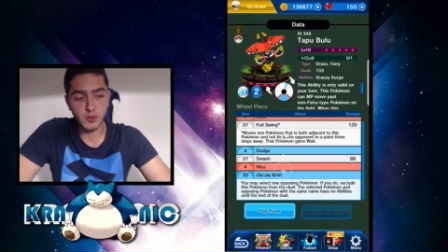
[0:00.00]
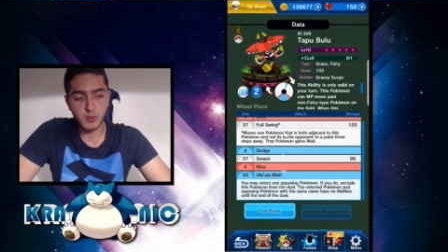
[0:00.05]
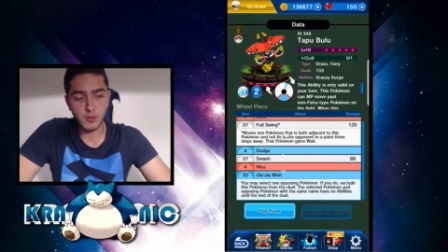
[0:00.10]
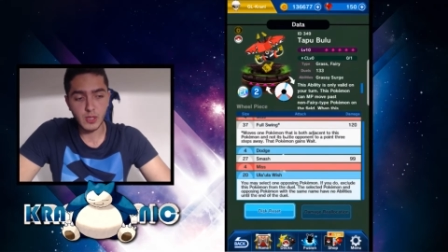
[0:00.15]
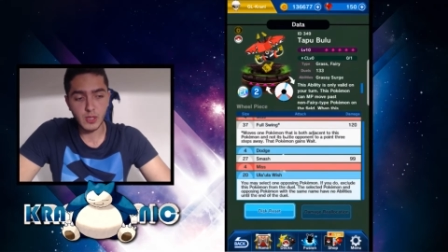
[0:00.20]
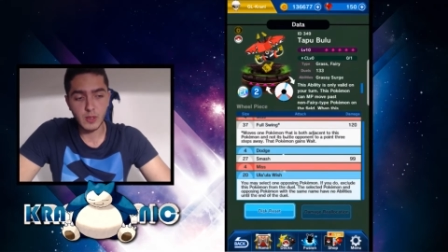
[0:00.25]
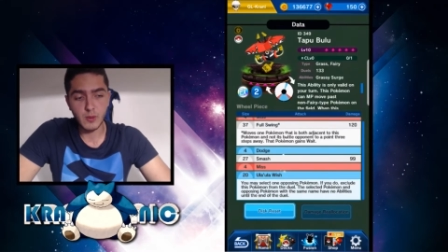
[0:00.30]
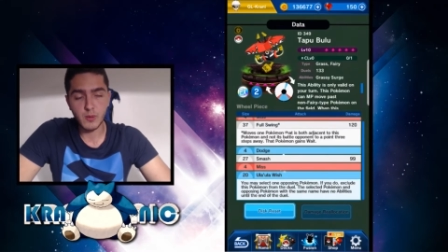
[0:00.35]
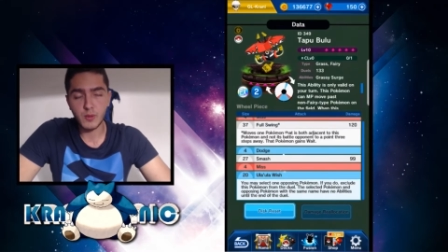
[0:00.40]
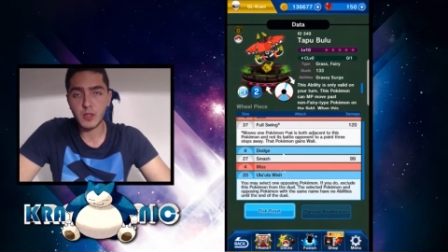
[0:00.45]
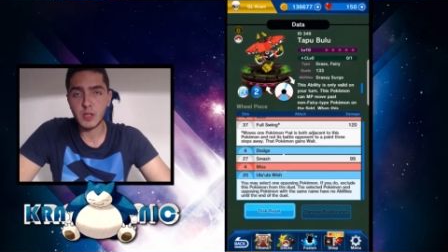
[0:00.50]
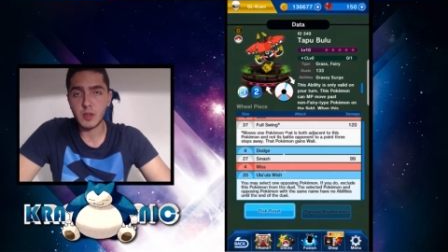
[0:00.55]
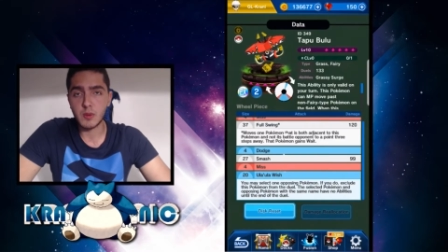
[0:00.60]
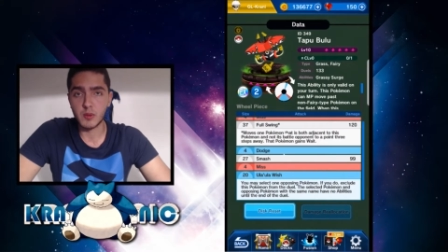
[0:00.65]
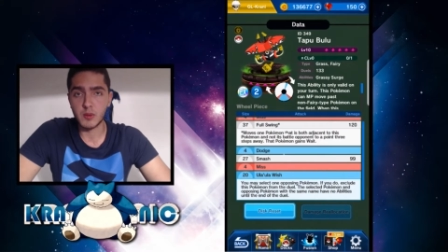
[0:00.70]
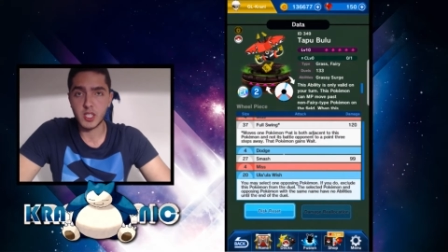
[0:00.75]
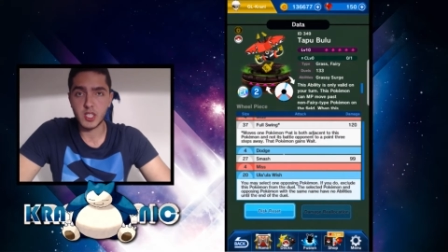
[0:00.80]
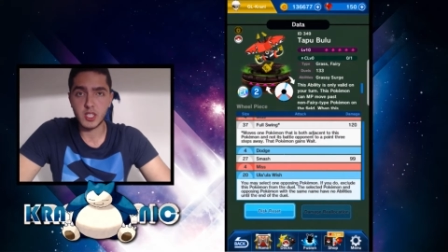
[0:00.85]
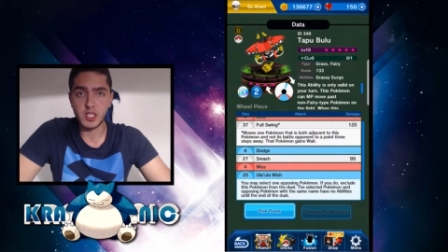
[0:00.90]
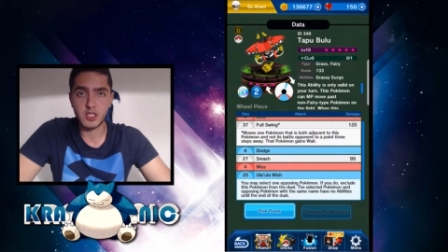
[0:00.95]
Ula Ula
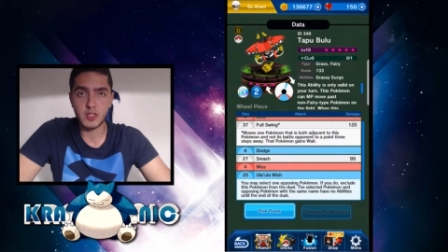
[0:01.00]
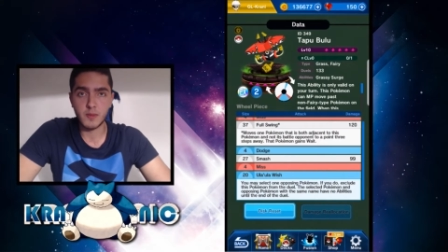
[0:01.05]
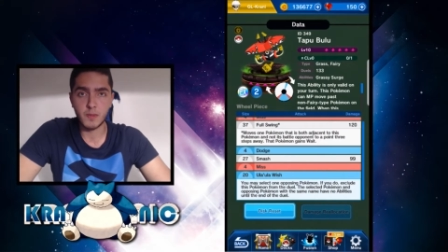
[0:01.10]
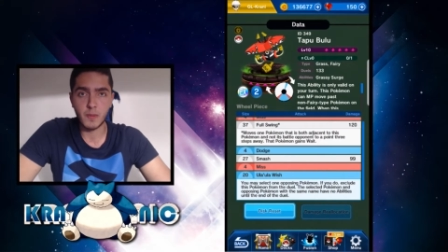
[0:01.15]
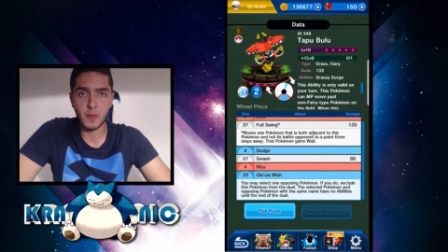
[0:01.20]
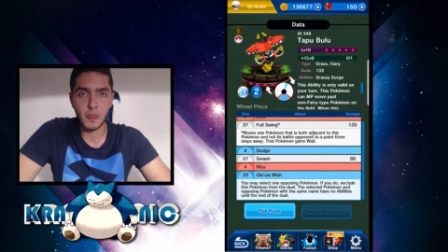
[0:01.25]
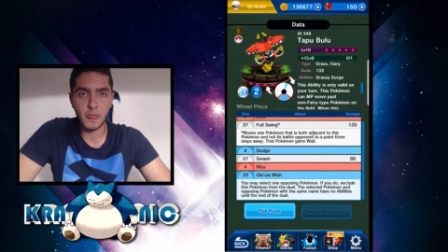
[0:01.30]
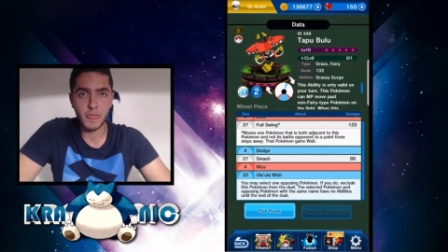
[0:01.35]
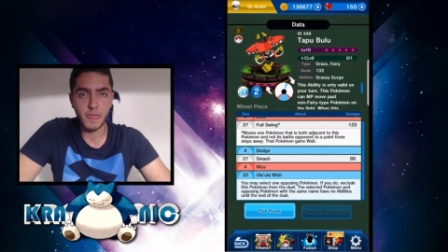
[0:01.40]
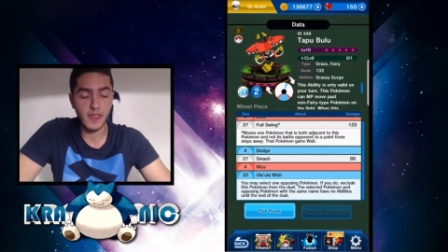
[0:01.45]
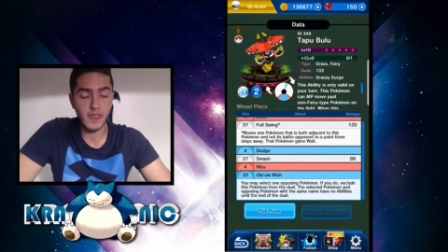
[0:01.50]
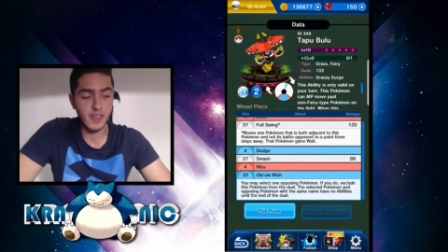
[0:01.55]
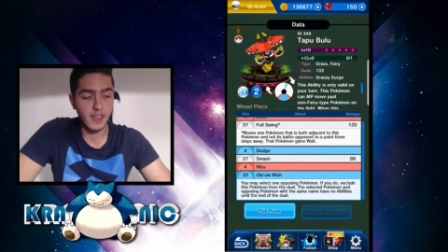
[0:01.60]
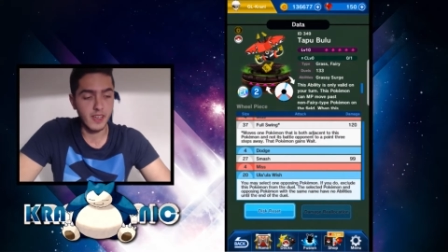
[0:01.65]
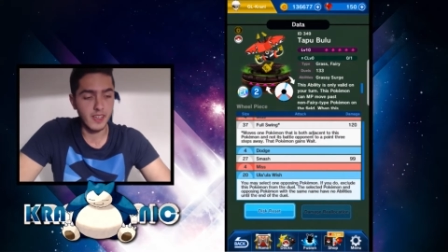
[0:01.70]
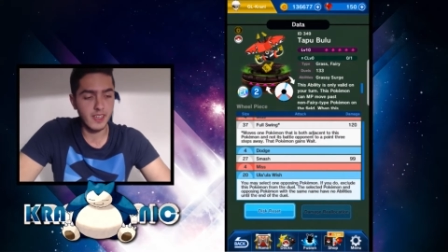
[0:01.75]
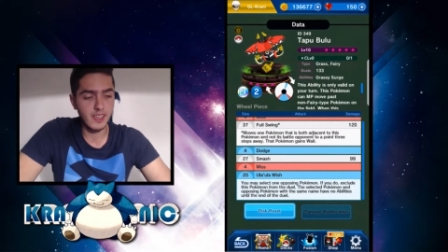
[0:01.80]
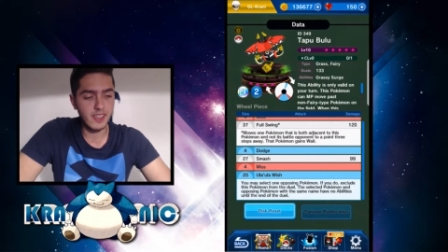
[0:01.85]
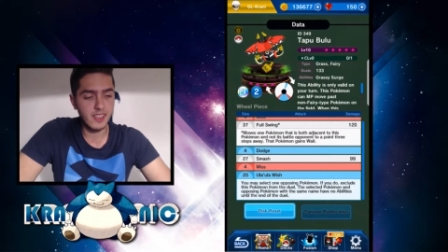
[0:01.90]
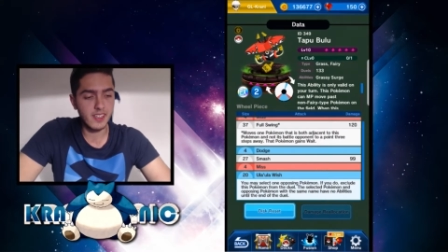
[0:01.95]
Wish,
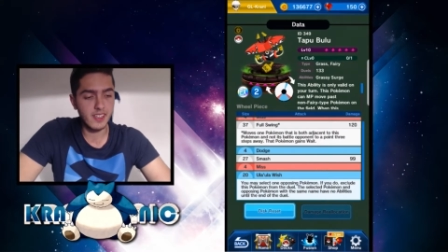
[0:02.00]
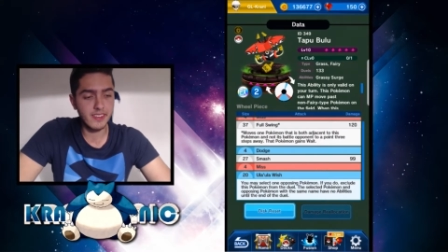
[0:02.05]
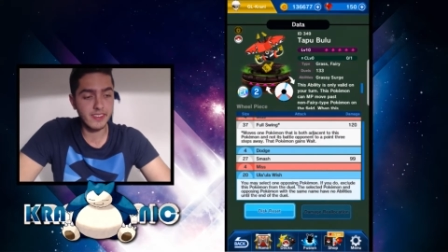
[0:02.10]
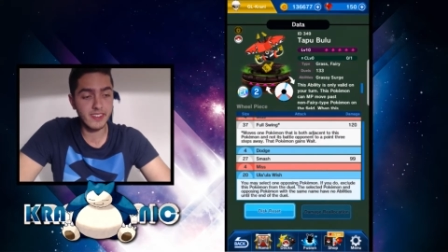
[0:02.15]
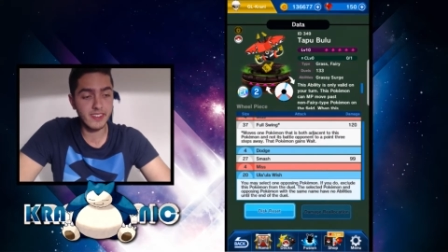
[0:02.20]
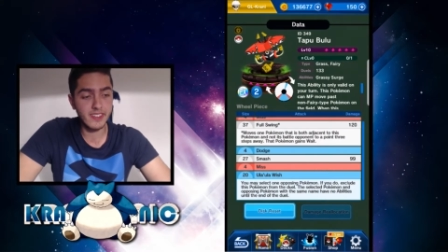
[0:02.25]
and